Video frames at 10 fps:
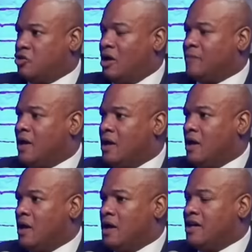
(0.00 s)
Trump
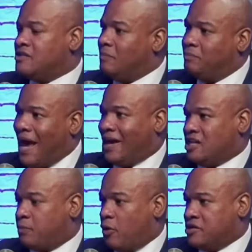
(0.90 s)
is the
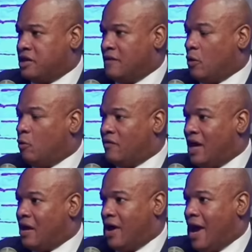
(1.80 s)
Blackest president that we've
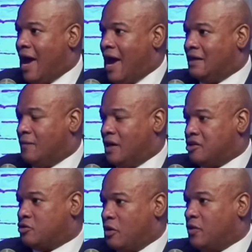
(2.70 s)
ever had in the
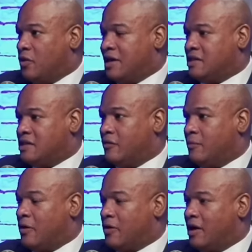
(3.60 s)
history of the United States of
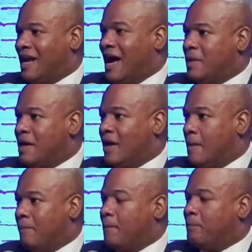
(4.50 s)
America. And I mean
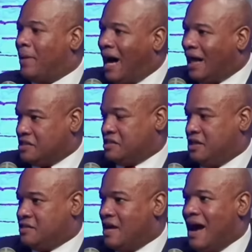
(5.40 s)
that by
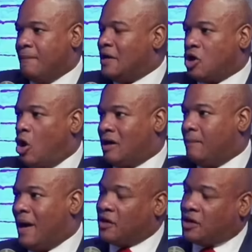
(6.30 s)
policies. I'm not talking
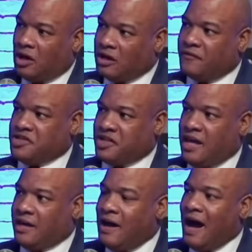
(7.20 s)
about the color of his skin.